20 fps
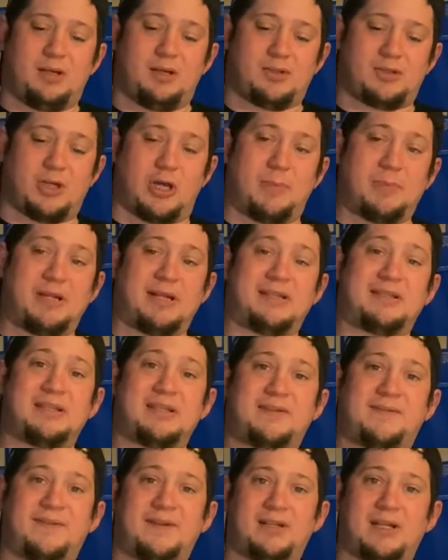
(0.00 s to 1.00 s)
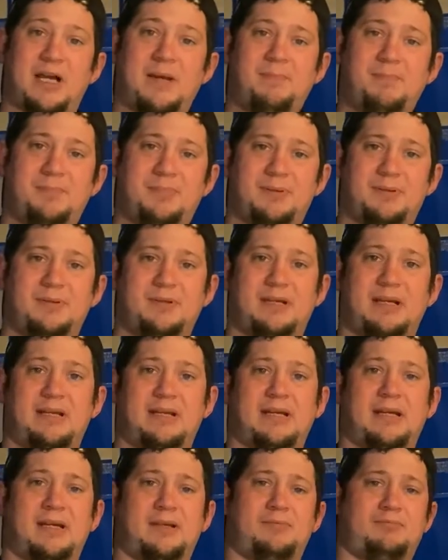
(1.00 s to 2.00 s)
So I'm going to let this fill up, and
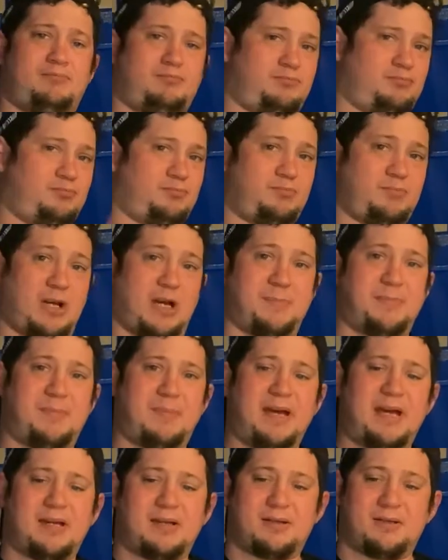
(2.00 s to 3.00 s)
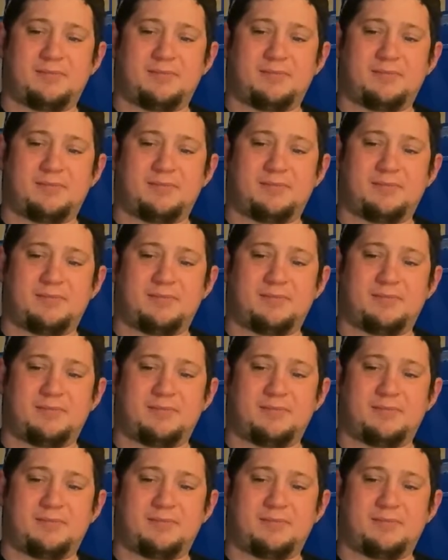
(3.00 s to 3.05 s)
then I'll be back.